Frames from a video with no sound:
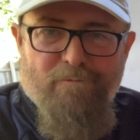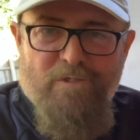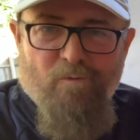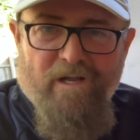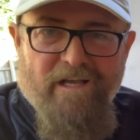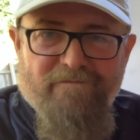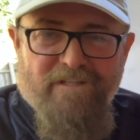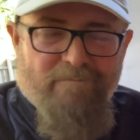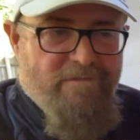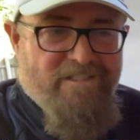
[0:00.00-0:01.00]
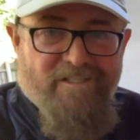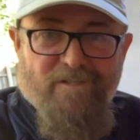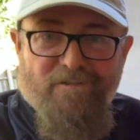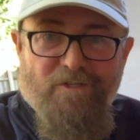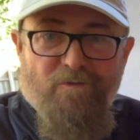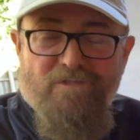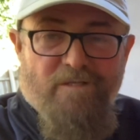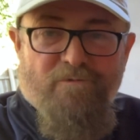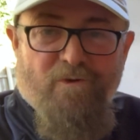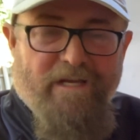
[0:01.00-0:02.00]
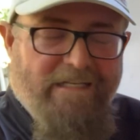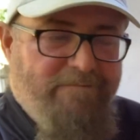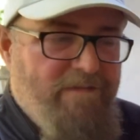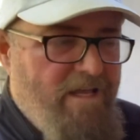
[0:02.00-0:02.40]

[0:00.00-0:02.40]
was one of them, still do some training.